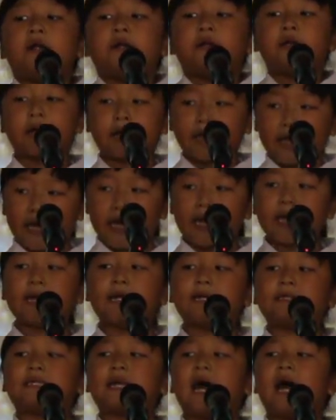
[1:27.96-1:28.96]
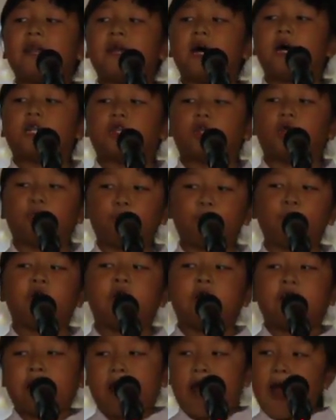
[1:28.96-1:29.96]
the king decided to put
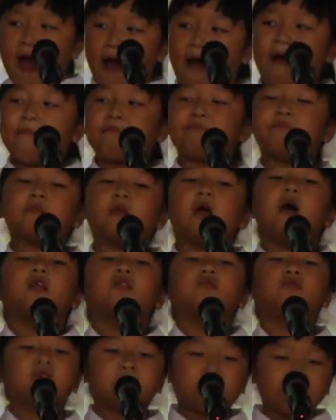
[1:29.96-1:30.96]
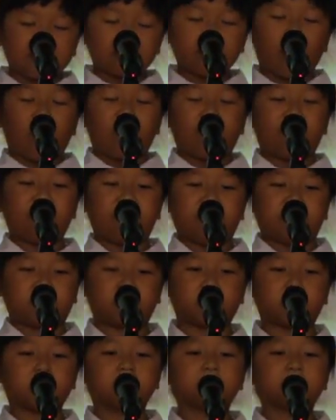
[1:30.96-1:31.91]
an end to the swordfish.